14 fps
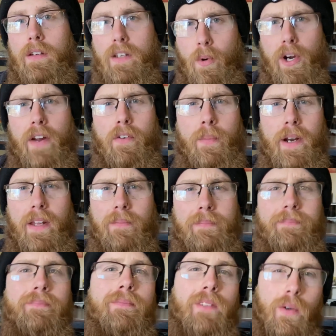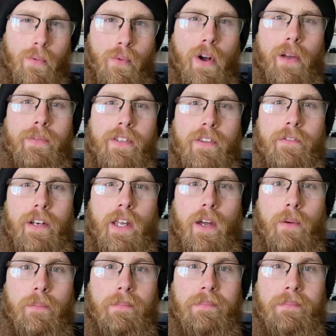Morning, everybody. Welcome to the video.